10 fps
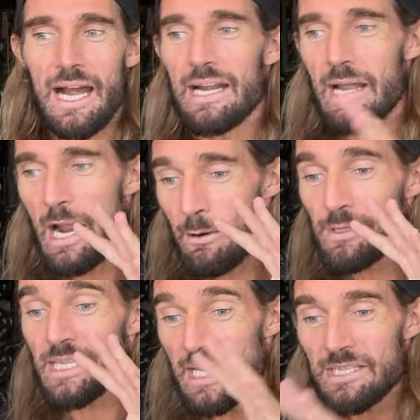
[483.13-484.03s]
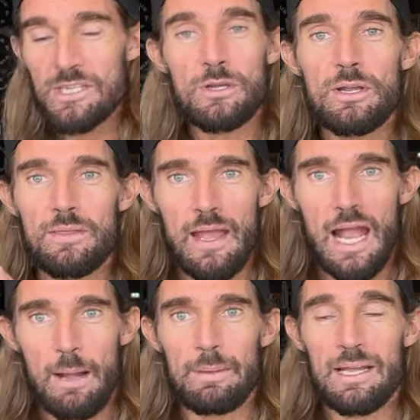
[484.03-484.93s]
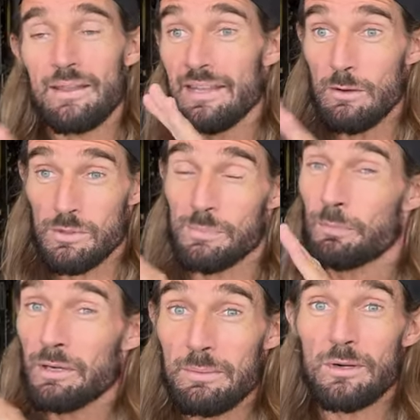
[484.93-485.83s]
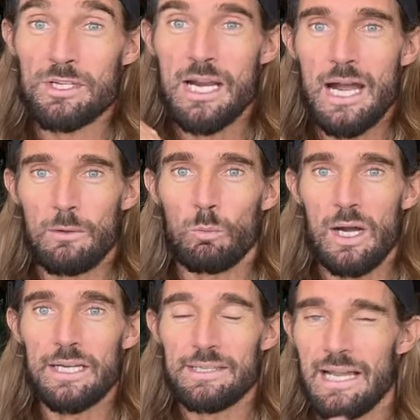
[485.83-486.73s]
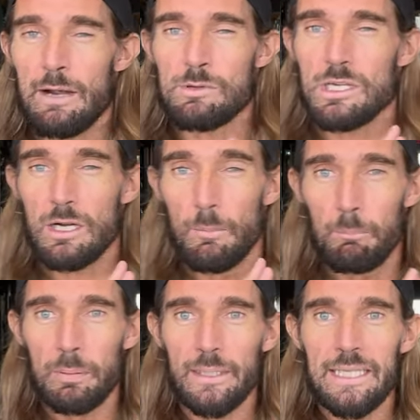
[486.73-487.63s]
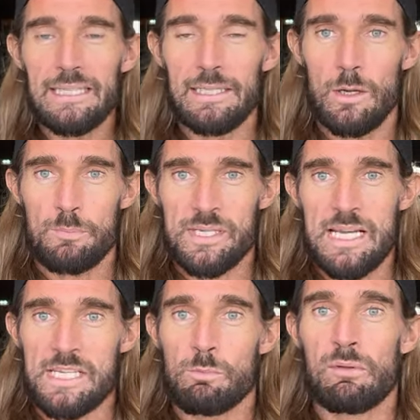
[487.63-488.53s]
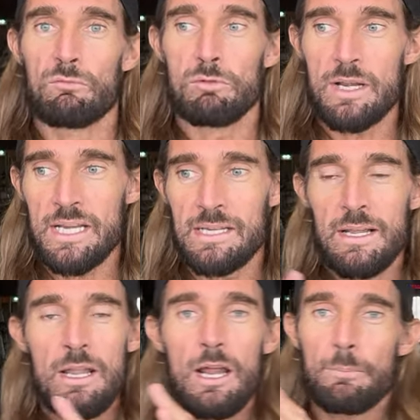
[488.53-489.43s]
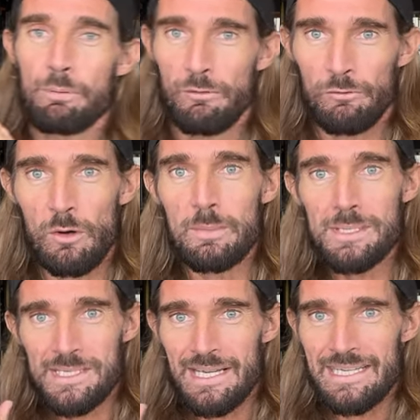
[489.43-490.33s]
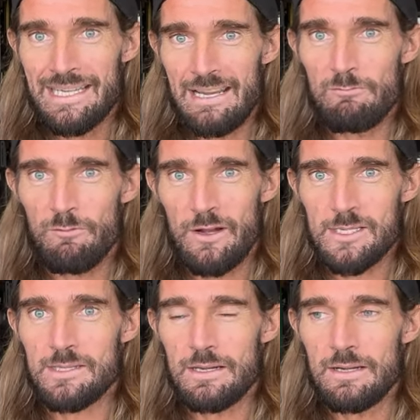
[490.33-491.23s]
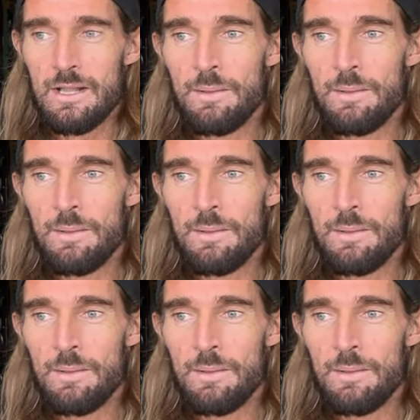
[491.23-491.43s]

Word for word: I, I was inserting the habit, and that was pretty much hardwired. I was completely obsessed with running and performance and getting faster.